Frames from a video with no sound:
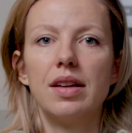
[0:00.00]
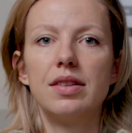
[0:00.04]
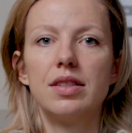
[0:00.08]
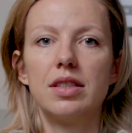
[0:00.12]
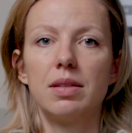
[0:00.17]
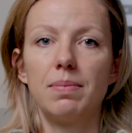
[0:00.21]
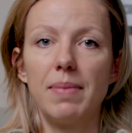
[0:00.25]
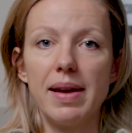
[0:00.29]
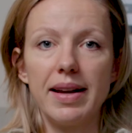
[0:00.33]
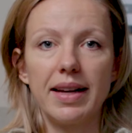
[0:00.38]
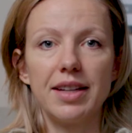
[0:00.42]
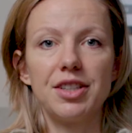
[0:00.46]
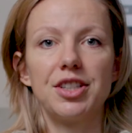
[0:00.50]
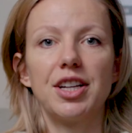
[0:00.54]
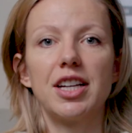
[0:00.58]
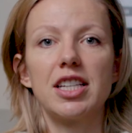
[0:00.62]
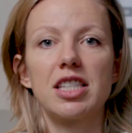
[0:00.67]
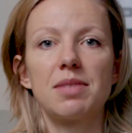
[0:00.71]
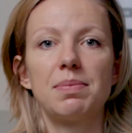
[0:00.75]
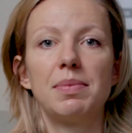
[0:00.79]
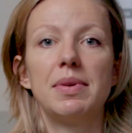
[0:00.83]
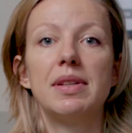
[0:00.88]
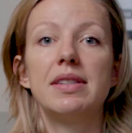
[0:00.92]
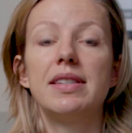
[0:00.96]
So make
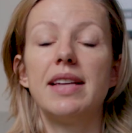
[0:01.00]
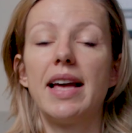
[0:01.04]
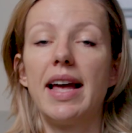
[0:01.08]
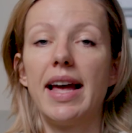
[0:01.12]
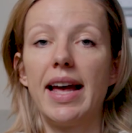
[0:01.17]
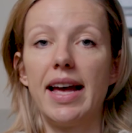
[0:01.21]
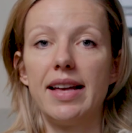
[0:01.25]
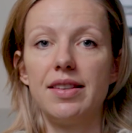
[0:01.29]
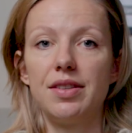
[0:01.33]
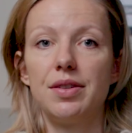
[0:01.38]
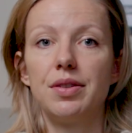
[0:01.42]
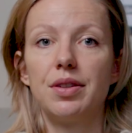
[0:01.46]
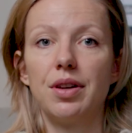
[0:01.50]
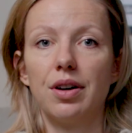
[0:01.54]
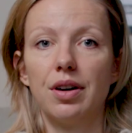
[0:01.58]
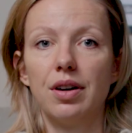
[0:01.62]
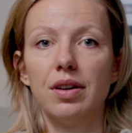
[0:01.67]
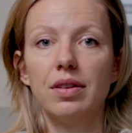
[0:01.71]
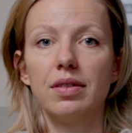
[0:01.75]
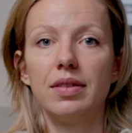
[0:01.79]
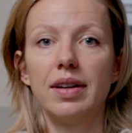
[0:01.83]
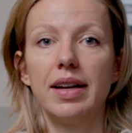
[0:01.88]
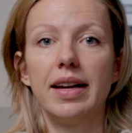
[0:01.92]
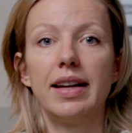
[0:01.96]
adjustments as you
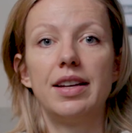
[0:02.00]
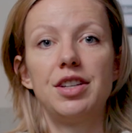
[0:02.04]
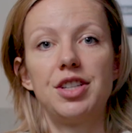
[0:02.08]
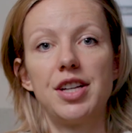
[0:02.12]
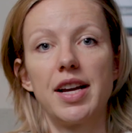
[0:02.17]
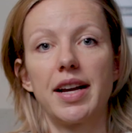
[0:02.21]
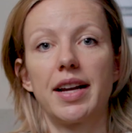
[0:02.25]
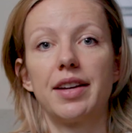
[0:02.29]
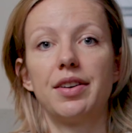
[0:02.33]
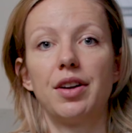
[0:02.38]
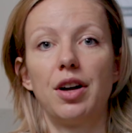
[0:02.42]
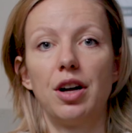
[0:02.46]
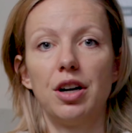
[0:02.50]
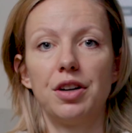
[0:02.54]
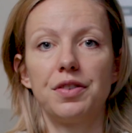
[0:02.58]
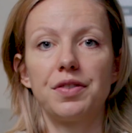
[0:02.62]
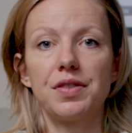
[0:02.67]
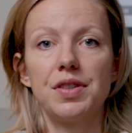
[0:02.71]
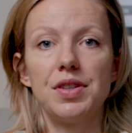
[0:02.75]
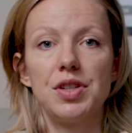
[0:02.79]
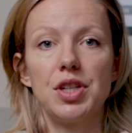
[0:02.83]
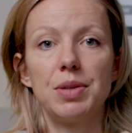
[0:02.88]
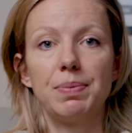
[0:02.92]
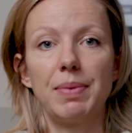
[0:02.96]
go and check in
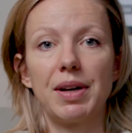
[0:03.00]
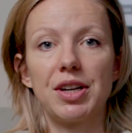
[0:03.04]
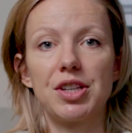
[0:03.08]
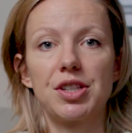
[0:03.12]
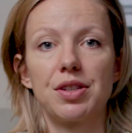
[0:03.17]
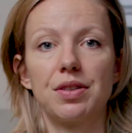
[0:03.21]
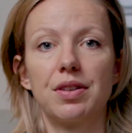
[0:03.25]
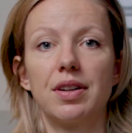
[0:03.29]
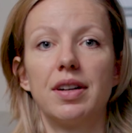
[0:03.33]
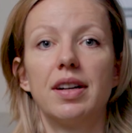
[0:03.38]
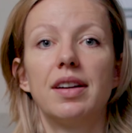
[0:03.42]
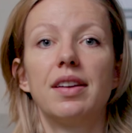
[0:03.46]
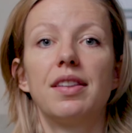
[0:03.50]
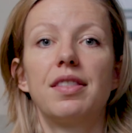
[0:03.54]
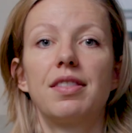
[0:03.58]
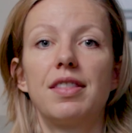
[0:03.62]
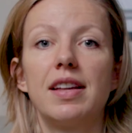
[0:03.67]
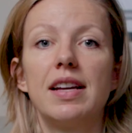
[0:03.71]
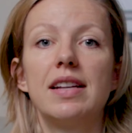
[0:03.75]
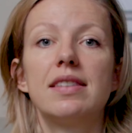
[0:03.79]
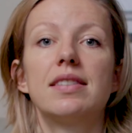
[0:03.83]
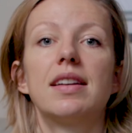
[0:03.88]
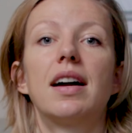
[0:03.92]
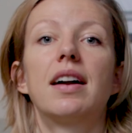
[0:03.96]
often to make sure
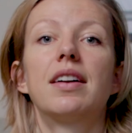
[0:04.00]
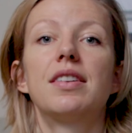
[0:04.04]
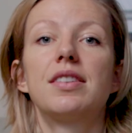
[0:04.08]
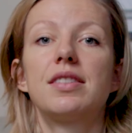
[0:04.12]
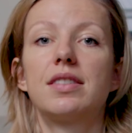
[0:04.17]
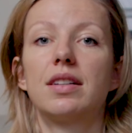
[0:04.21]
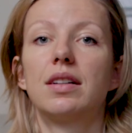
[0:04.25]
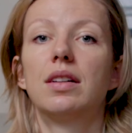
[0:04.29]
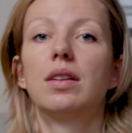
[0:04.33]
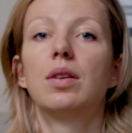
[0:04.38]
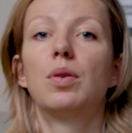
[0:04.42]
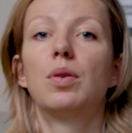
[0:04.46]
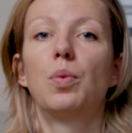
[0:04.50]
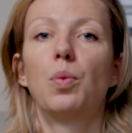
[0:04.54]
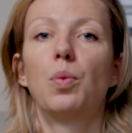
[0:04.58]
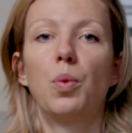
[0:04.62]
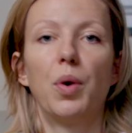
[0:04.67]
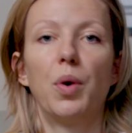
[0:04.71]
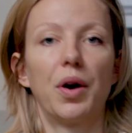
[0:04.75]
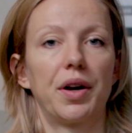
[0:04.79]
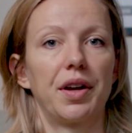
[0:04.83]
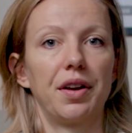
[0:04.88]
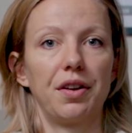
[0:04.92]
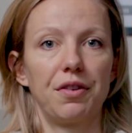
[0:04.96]
things are still
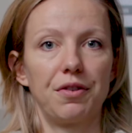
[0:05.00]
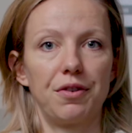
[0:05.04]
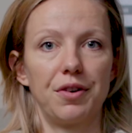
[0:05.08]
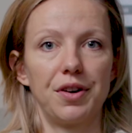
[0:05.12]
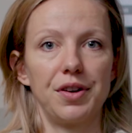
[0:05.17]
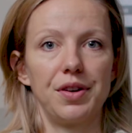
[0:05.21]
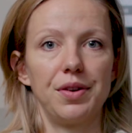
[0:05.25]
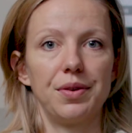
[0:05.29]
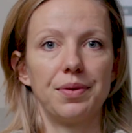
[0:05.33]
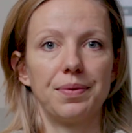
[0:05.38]
working for you.